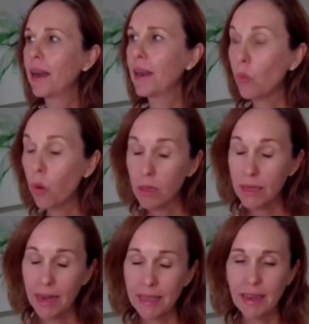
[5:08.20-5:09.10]
It was
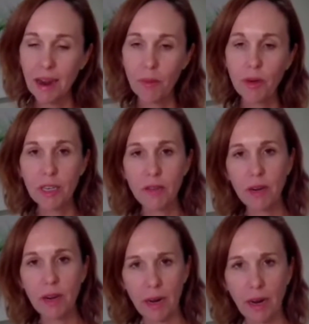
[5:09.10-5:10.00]
outside, which is
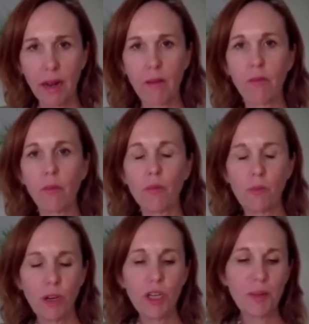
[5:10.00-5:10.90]
really like
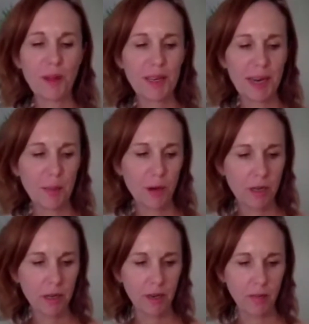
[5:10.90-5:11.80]
usually with the
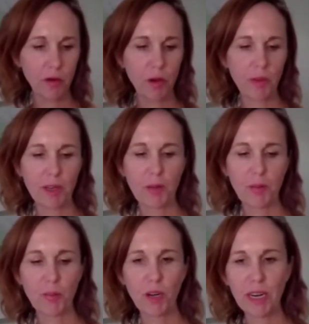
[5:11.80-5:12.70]
temperatures in Broome, it's
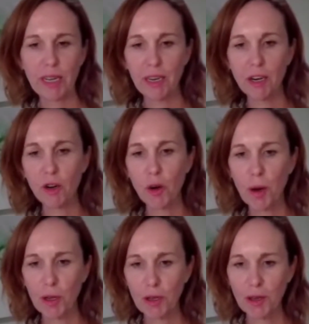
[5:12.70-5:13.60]
pretty easy to do
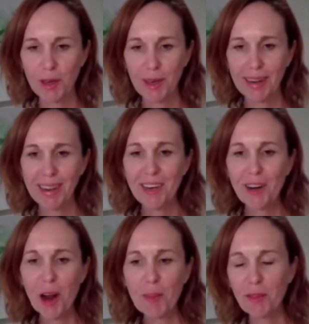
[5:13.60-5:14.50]
most
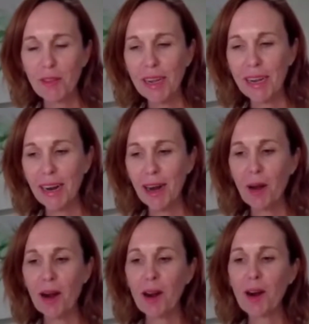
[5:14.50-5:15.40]
times of the year.
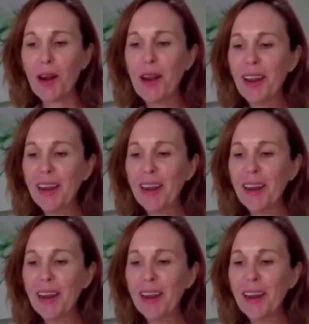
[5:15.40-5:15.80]
And I know